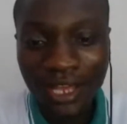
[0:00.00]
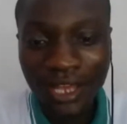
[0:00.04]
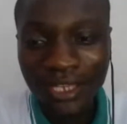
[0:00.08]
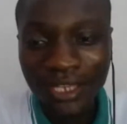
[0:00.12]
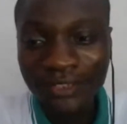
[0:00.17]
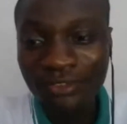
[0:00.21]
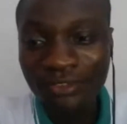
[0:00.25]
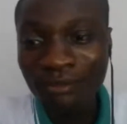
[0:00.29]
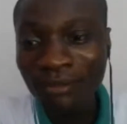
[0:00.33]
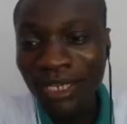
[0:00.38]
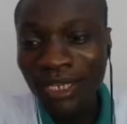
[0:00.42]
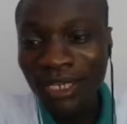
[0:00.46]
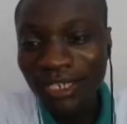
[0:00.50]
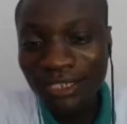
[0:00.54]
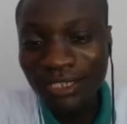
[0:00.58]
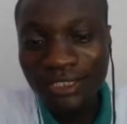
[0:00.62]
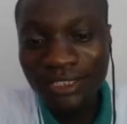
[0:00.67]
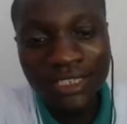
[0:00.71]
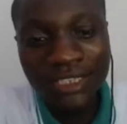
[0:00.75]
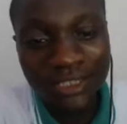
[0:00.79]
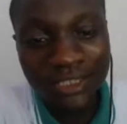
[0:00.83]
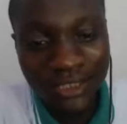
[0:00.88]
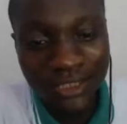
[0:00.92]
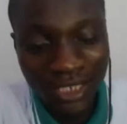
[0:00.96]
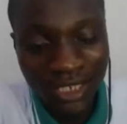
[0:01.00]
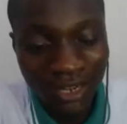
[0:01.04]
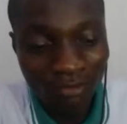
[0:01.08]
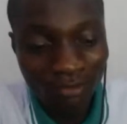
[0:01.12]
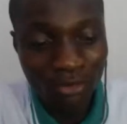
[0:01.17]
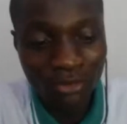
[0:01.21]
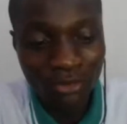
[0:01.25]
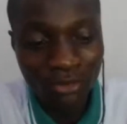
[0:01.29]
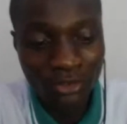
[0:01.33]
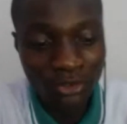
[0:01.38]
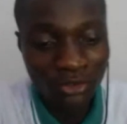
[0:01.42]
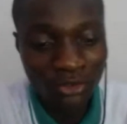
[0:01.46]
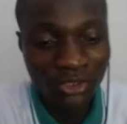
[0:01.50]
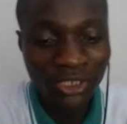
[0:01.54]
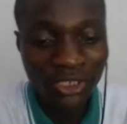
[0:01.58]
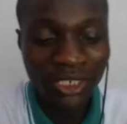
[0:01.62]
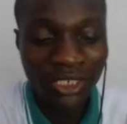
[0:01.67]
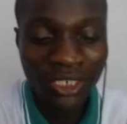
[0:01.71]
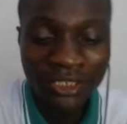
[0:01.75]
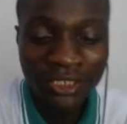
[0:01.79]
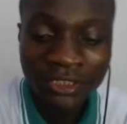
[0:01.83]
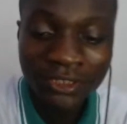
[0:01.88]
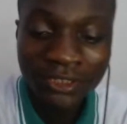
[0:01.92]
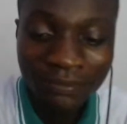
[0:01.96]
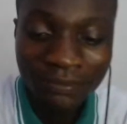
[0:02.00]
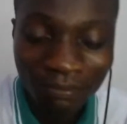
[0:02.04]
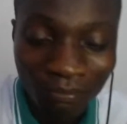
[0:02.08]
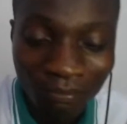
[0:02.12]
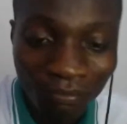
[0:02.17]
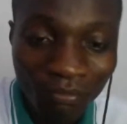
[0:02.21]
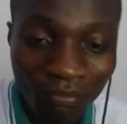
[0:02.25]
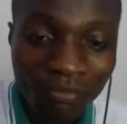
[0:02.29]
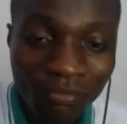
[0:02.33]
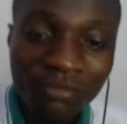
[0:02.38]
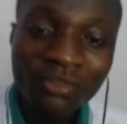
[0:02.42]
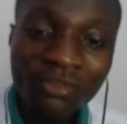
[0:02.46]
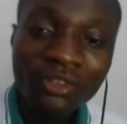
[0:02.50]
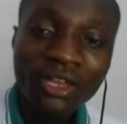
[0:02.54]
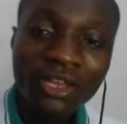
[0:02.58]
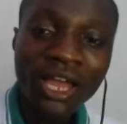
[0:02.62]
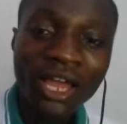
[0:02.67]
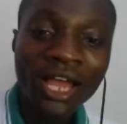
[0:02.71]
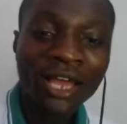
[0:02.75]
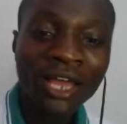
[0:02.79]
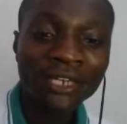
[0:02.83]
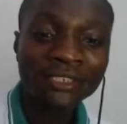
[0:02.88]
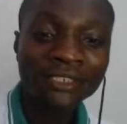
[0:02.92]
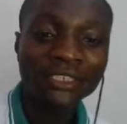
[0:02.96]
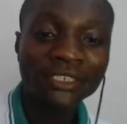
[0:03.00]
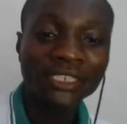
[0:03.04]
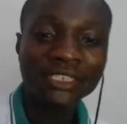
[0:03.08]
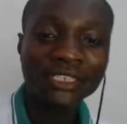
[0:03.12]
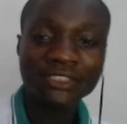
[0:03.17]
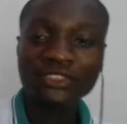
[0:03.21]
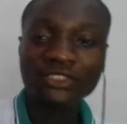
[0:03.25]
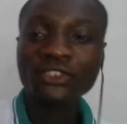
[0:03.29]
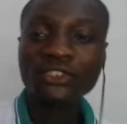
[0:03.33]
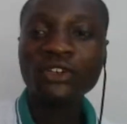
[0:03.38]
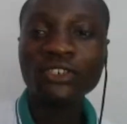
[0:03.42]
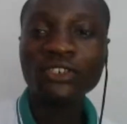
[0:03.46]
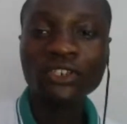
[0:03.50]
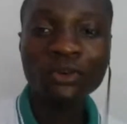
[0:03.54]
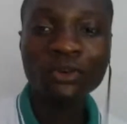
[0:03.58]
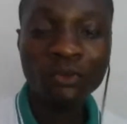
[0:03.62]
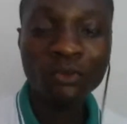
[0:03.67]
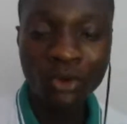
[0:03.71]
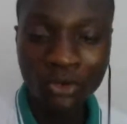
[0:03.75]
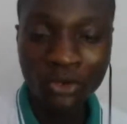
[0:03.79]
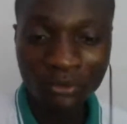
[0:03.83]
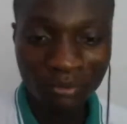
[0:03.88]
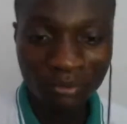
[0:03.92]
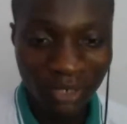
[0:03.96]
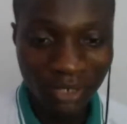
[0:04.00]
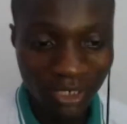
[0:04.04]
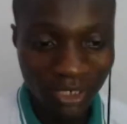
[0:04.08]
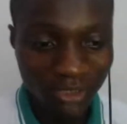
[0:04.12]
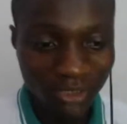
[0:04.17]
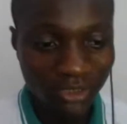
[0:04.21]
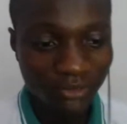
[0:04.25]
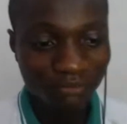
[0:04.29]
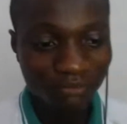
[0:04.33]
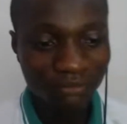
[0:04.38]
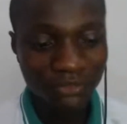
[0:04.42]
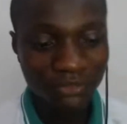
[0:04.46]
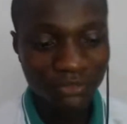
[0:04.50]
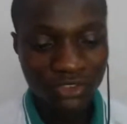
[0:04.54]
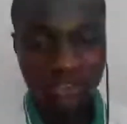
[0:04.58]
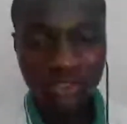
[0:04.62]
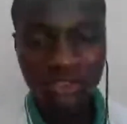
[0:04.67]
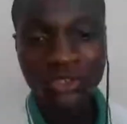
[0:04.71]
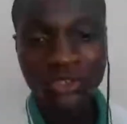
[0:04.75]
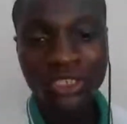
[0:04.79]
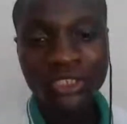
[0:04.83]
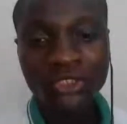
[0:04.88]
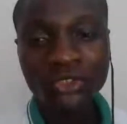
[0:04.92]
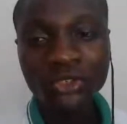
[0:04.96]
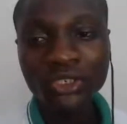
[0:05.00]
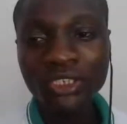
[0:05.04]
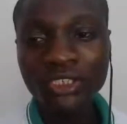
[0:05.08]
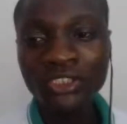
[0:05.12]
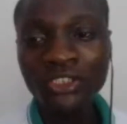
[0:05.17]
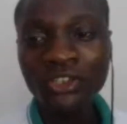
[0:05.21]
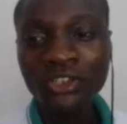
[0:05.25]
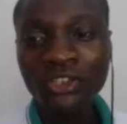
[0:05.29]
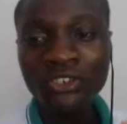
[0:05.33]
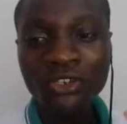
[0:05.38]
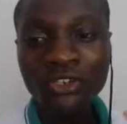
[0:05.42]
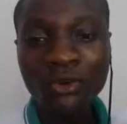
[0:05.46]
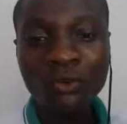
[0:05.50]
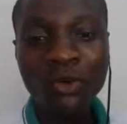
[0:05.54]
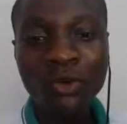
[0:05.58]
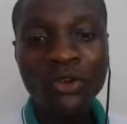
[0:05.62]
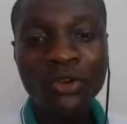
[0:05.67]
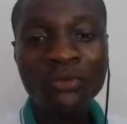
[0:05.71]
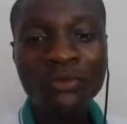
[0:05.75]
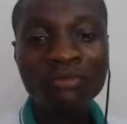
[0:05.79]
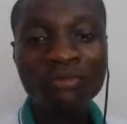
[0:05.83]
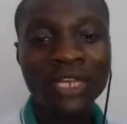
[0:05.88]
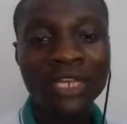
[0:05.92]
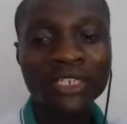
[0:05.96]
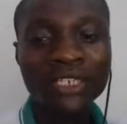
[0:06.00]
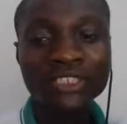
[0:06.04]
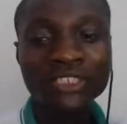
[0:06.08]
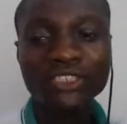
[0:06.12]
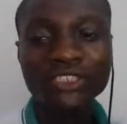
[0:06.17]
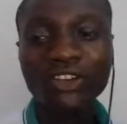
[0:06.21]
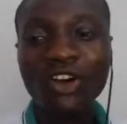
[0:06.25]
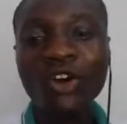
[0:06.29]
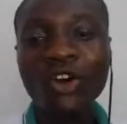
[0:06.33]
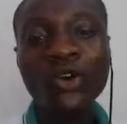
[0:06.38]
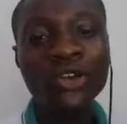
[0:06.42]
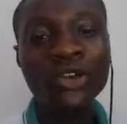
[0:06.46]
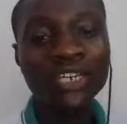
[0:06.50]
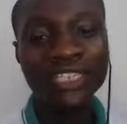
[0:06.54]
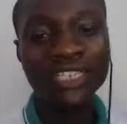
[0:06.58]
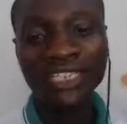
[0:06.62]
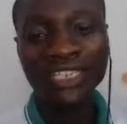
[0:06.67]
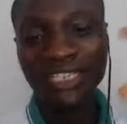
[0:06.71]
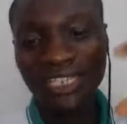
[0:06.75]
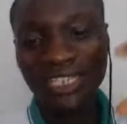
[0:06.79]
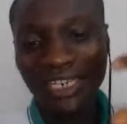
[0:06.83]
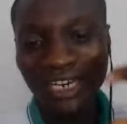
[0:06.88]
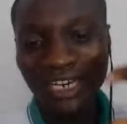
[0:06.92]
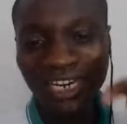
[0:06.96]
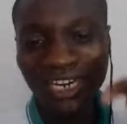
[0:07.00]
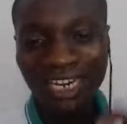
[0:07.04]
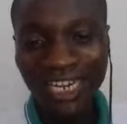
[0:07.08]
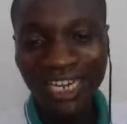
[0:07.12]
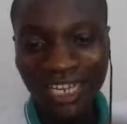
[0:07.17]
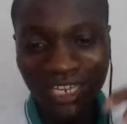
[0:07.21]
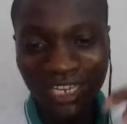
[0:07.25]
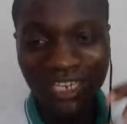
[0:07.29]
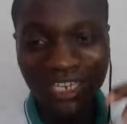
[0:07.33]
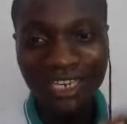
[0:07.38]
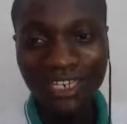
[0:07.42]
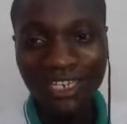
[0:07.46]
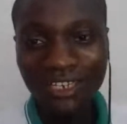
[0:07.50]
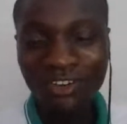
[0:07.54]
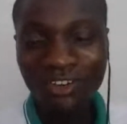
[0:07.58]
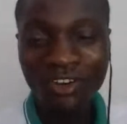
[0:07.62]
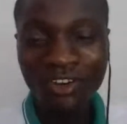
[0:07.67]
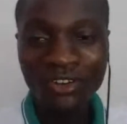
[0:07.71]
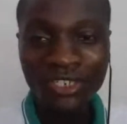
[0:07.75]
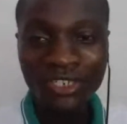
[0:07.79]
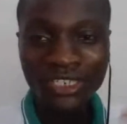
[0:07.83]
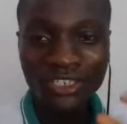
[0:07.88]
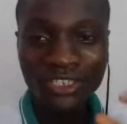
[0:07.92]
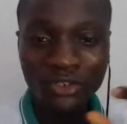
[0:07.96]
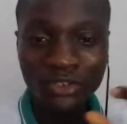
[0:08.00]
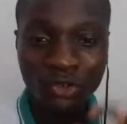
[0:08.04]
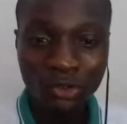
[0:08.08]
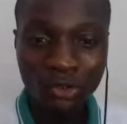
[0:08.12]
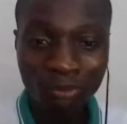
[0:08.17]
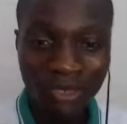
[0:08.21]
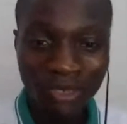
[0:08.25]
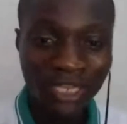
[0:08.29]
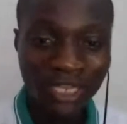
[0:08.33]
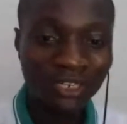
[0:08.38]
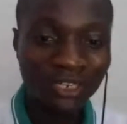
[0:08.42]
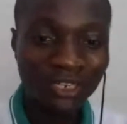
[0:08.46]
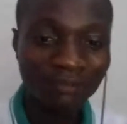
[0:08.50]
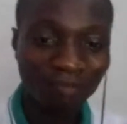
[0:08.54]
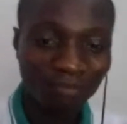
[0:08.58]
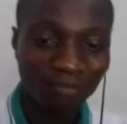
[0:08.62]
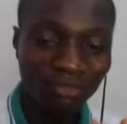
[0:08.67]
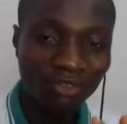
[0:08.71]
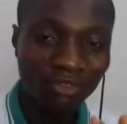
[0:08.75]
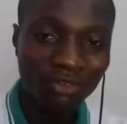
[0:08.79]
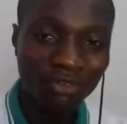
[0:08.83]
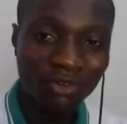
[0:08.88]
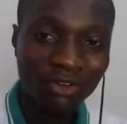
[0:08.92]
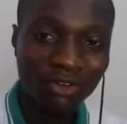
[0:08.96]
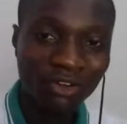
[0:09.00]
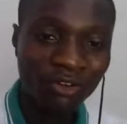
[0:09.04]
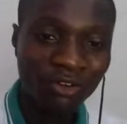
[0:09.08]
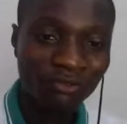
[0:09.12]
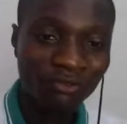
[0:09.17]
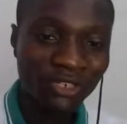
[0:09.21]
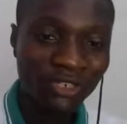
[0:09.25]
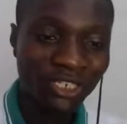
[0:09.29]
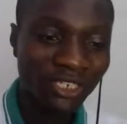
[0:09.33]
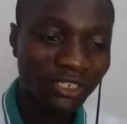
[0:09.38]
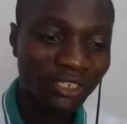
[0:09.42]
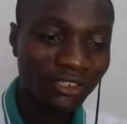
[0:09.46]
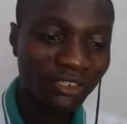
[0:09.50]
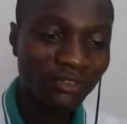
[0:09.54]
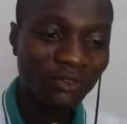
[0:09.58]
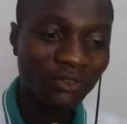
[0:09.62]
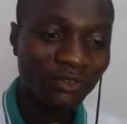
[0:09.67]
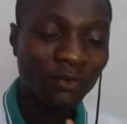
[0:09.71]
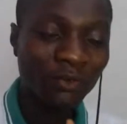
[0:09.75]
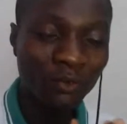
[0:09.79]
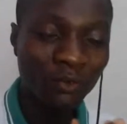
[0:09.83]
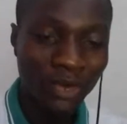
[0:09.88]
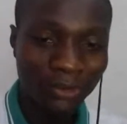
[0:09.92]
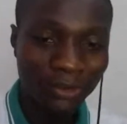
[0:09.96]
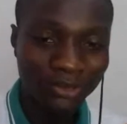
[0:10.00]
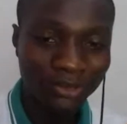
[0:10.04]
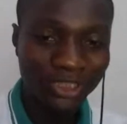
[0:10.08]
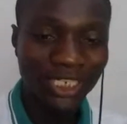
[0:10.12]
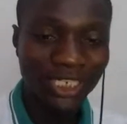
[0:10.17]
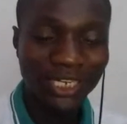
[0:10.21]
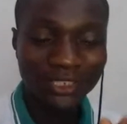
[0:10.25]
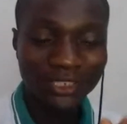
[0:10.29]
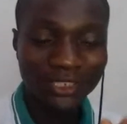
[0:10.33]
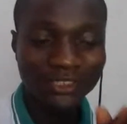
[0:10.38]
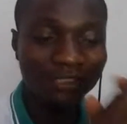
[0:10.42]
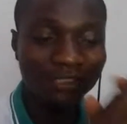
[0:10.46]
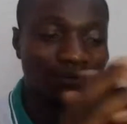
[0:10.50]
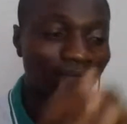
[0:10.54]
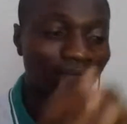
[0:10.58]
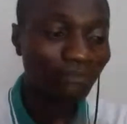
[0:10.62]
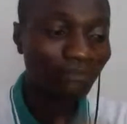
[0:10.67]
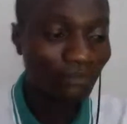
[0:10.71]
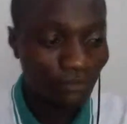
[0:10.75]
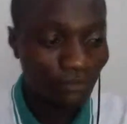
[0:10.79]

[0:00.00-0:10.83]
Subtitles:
It will make it easier for you to create and install your WordPress. So you need to install your WordPress on the link on the domain of the website.